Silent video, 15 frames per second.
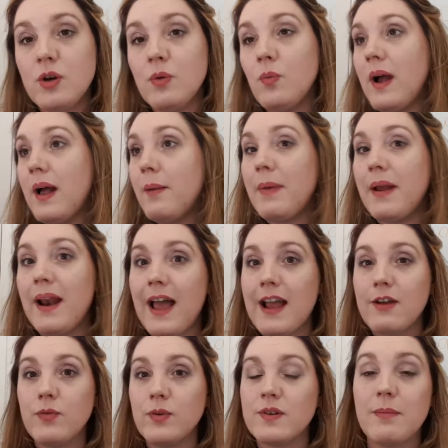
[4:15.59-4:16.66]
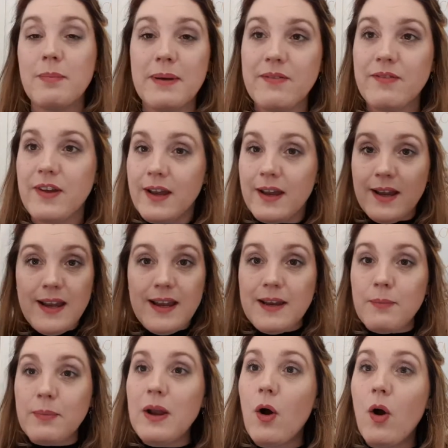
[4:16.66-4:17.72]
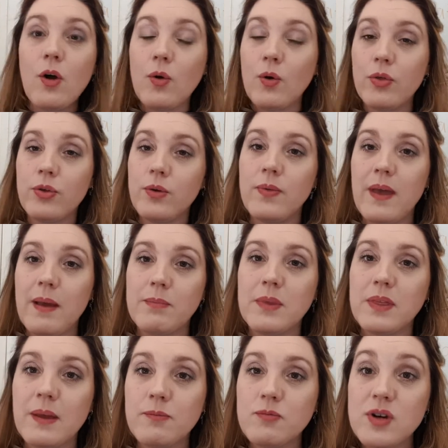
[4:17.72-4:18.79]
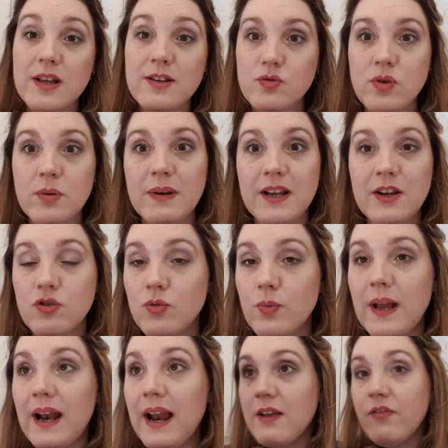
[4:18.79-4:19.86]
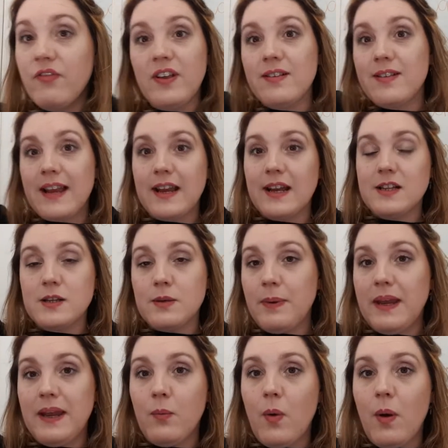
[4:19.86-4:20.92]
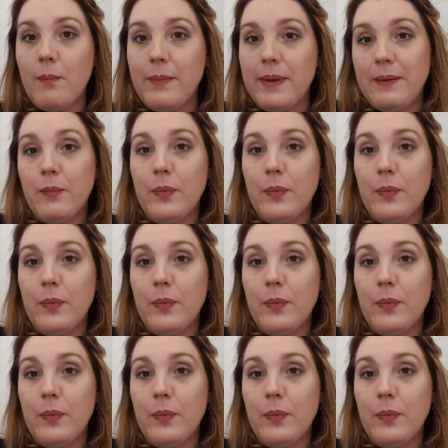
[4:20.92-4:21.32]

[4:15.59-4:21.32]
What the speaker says: Well, my life was a bit of we all go through them trials and tribulations where life feels like it's up here one